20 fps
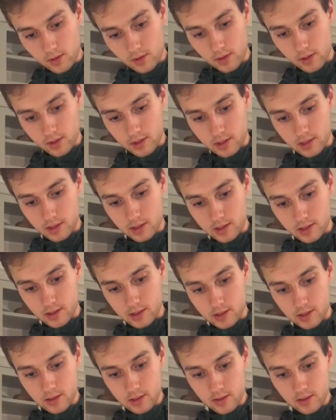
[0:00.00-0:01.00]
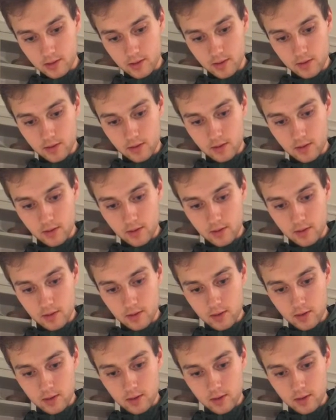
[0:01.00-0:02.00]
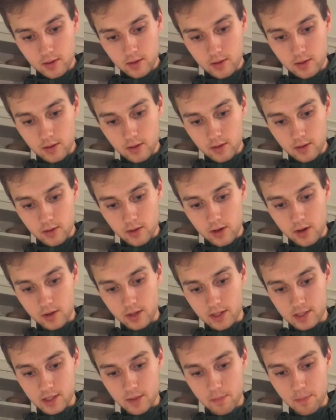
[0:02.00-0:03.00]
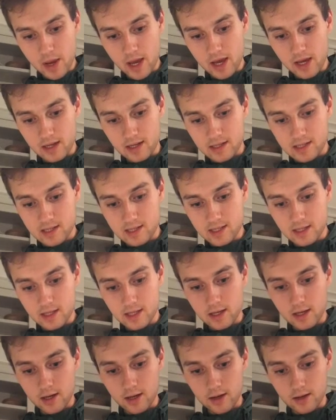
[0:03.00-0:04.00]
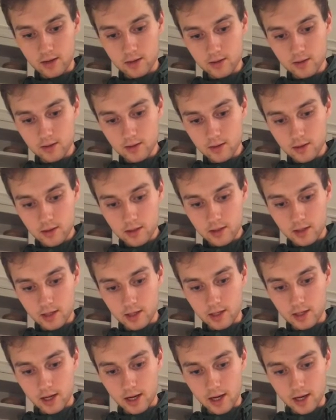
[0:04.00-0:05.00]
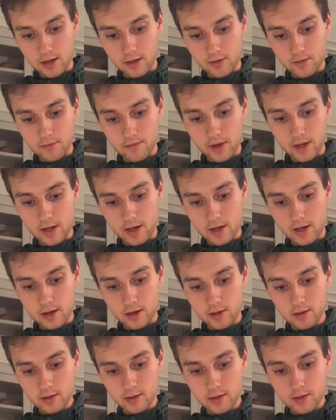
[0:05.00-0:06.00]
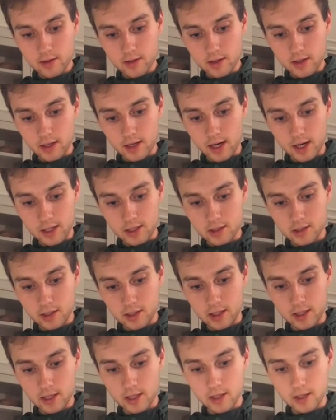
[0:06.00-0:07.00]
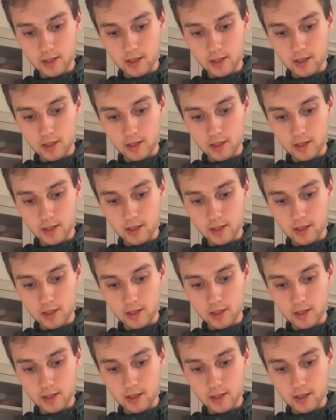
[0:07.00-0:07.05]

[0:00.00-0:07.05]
This is known as a panacea in Ayurveda. It can actually